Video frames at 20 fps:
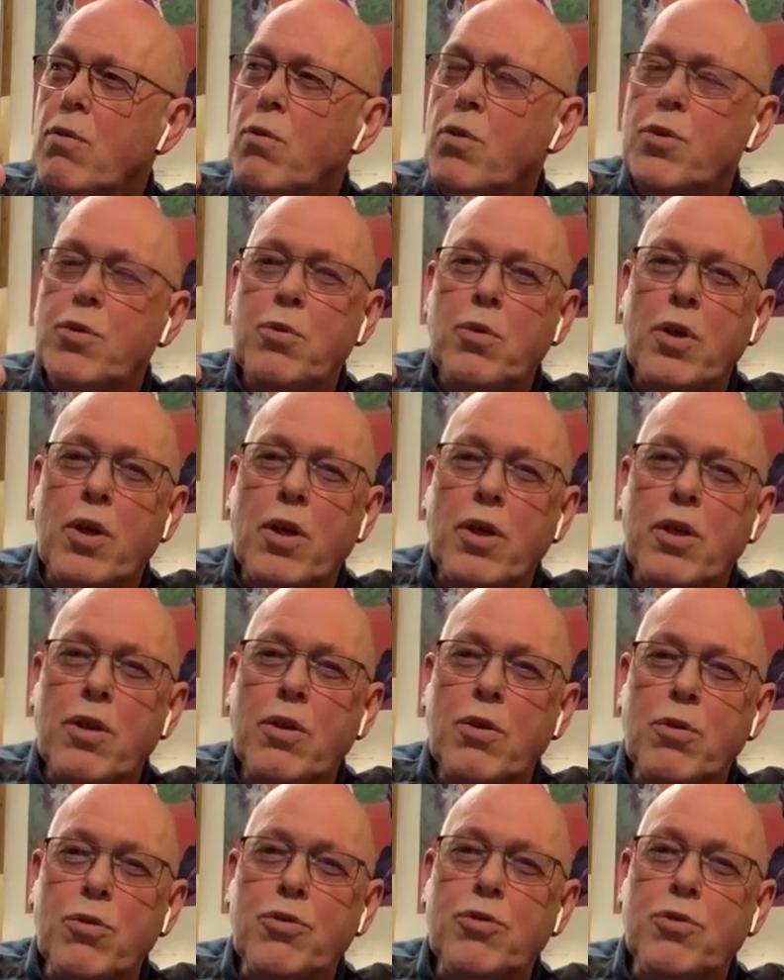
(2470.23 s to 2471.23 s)
what you are
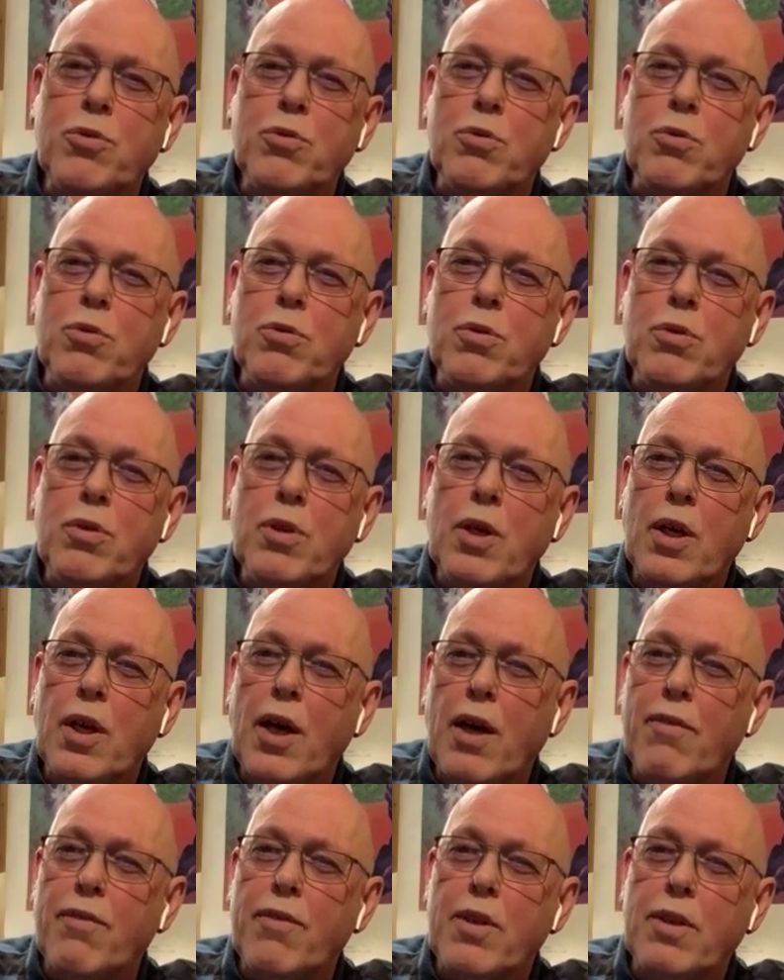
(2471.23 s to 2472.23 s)
used to
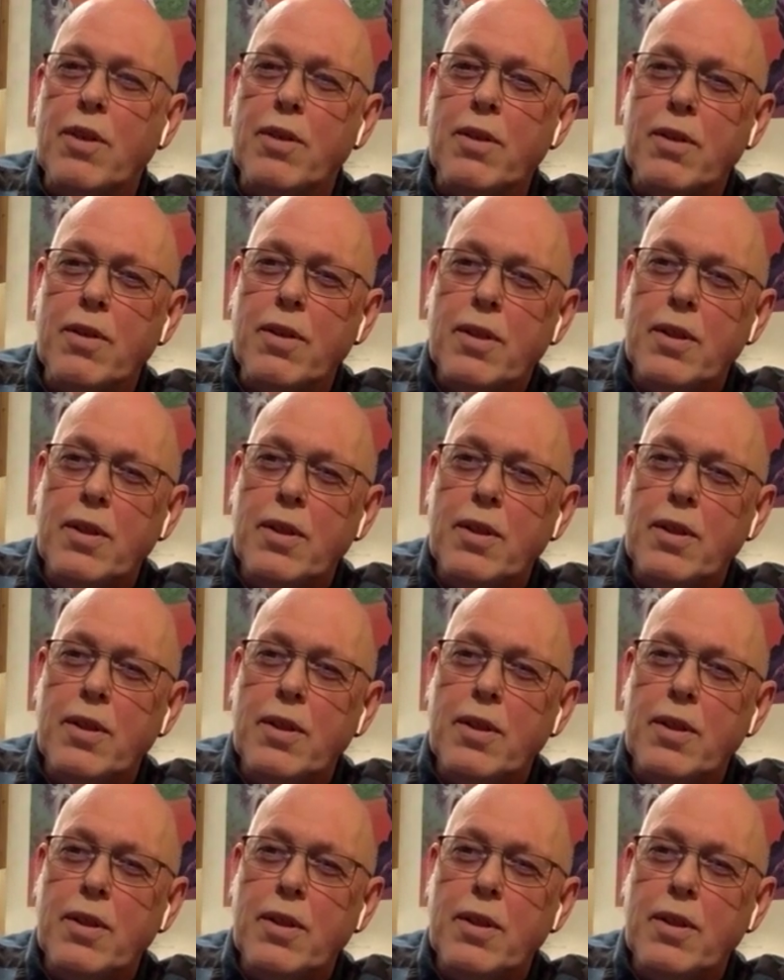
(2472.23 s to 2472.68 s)
having